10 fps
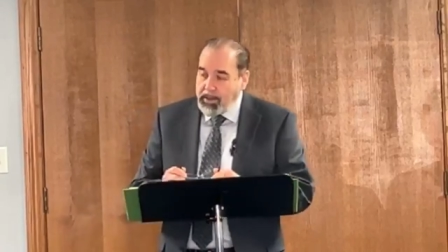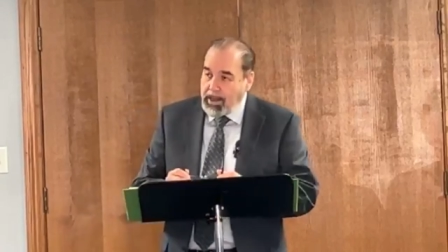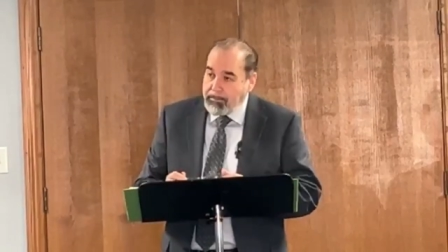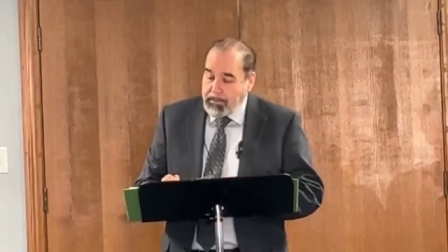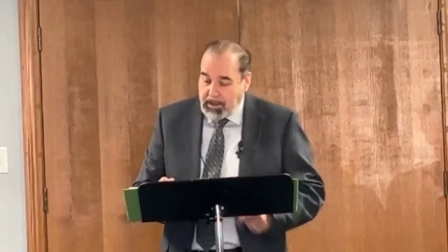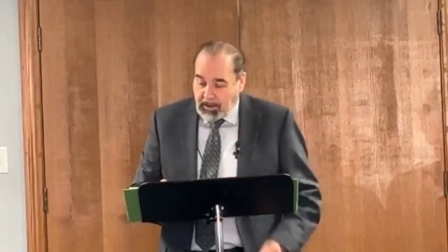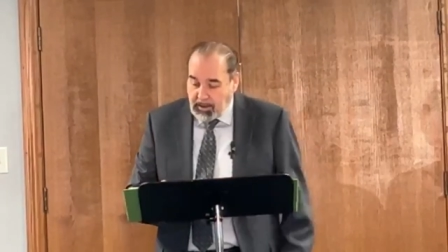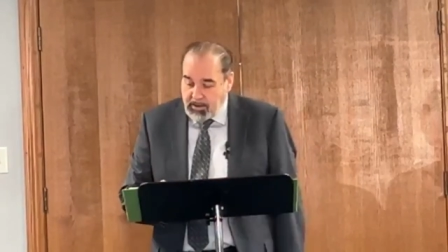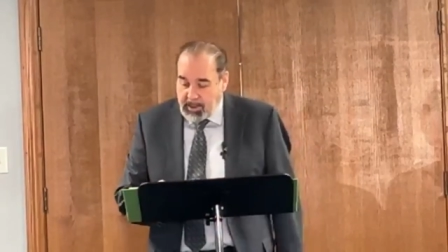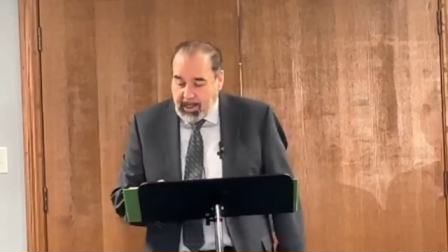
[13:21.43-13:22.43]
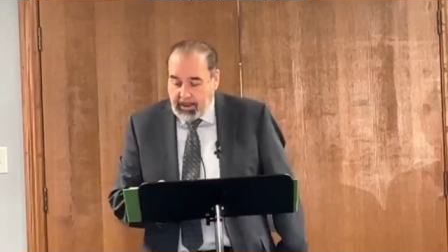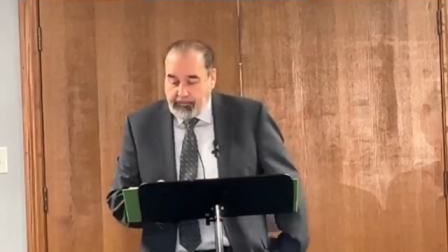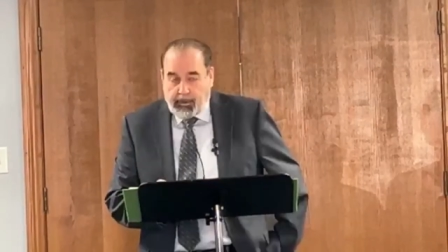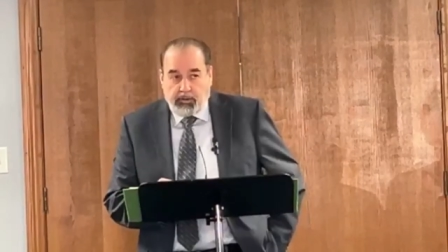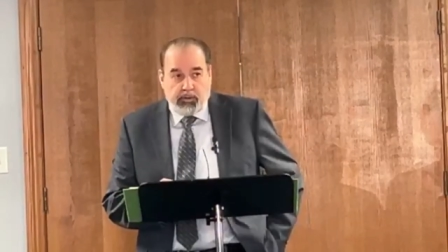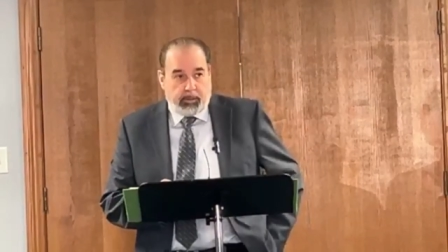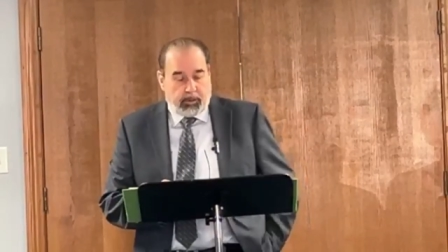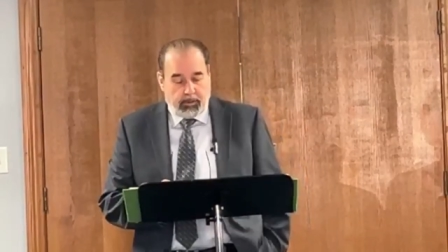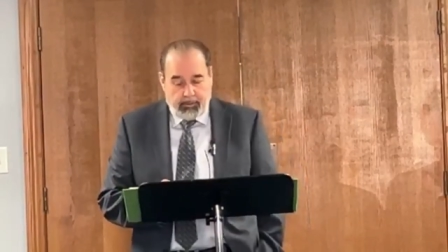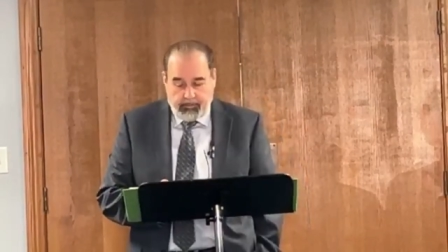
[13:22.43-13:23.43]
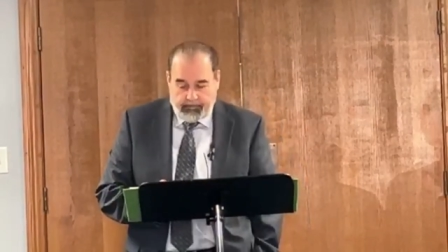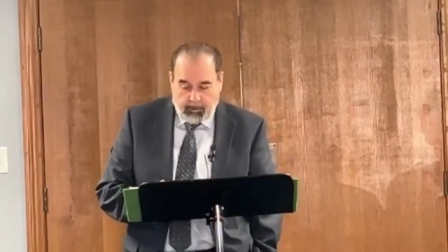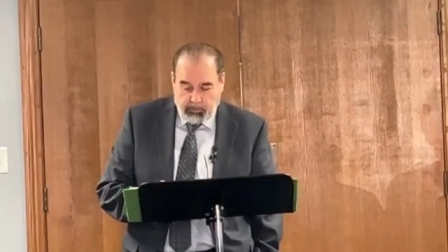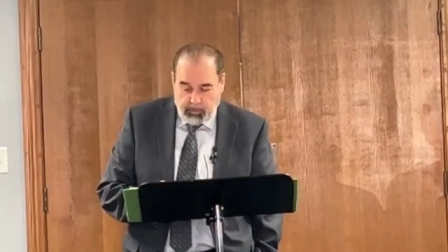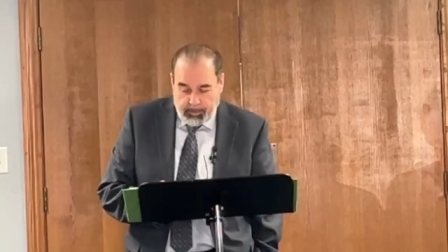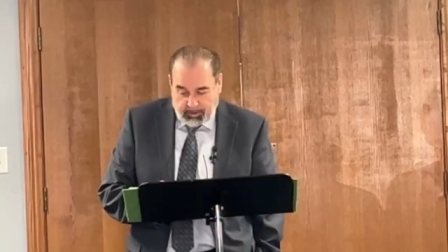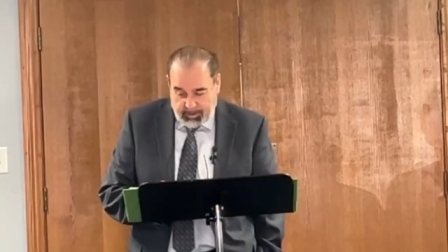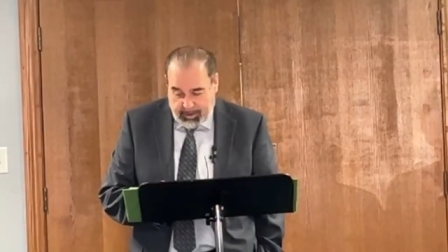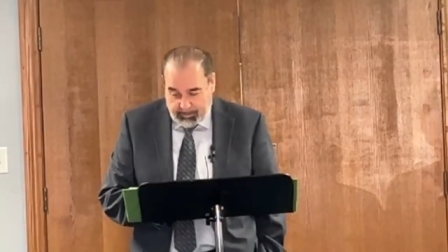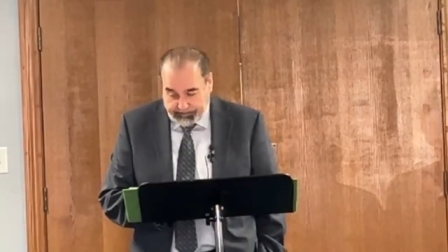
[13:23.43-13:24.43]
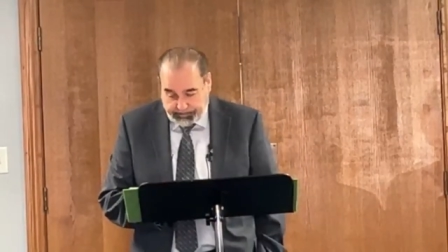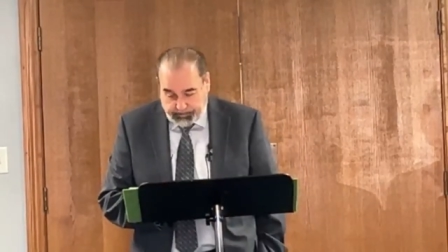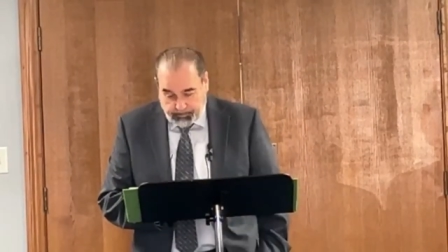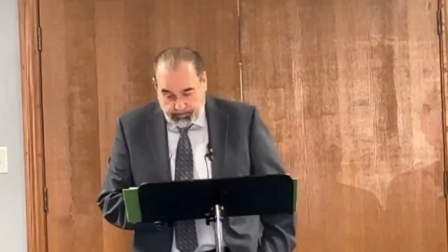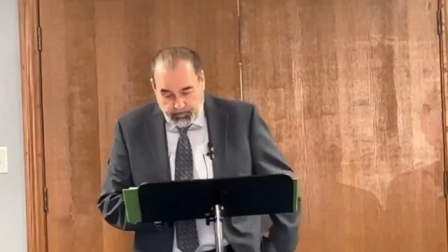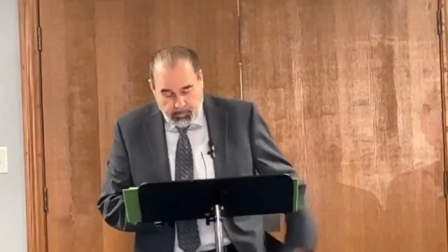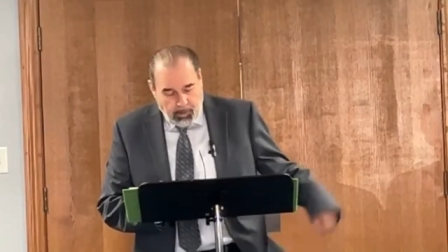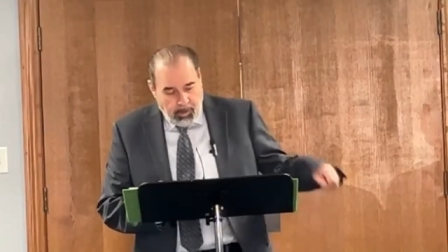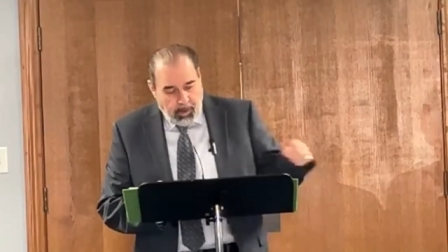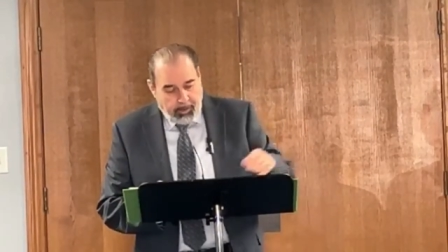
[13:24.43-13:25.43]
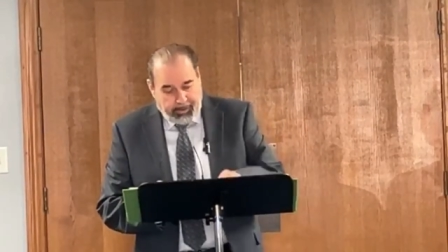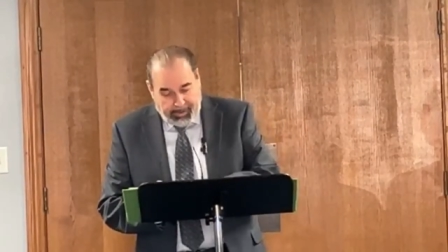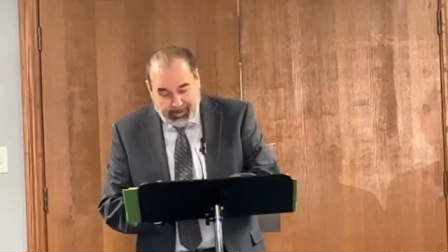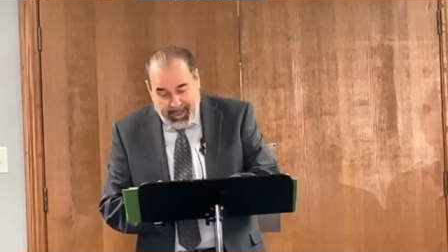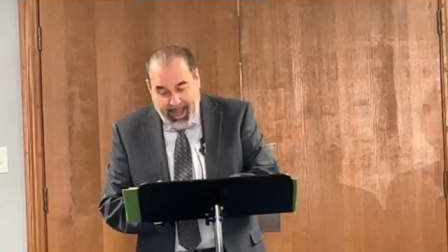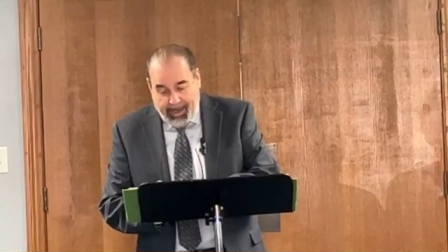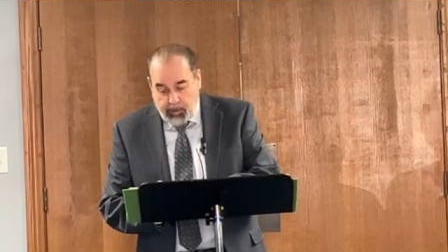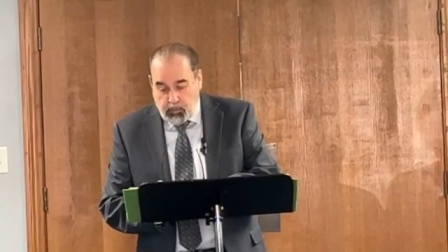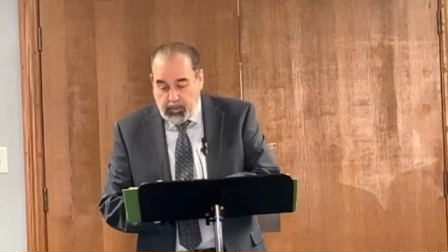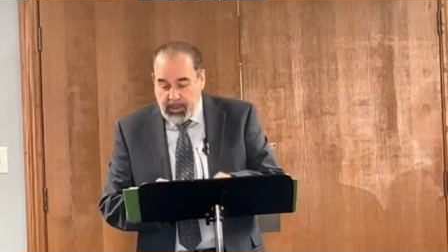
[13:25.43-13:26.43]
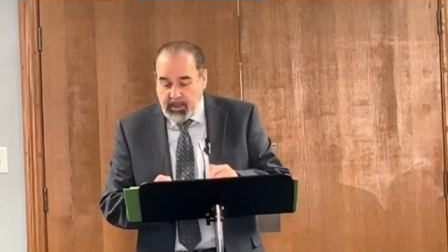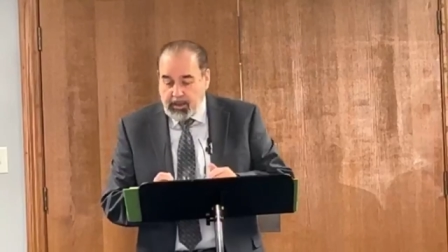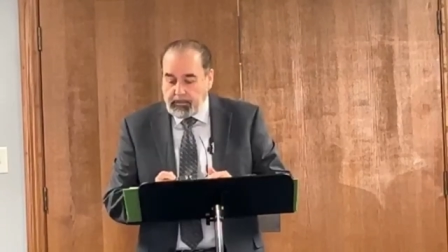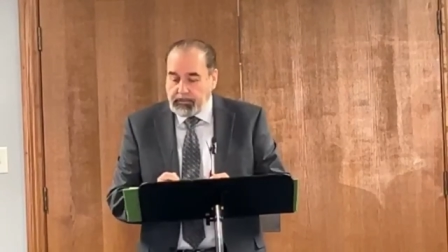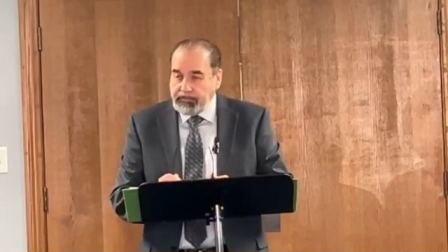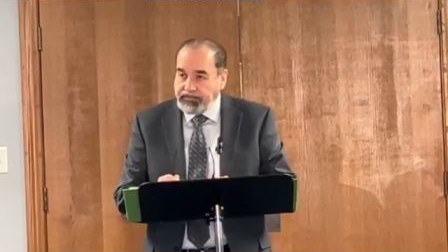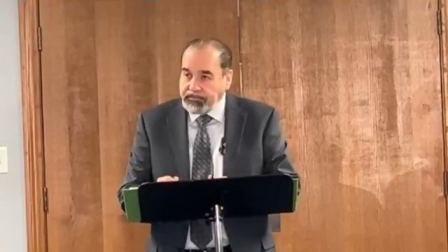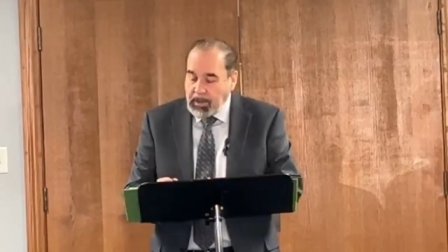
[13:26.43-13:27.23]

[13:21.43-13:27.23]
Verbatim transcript: for them because of that vulnerable vulnerability. They lack wisdom.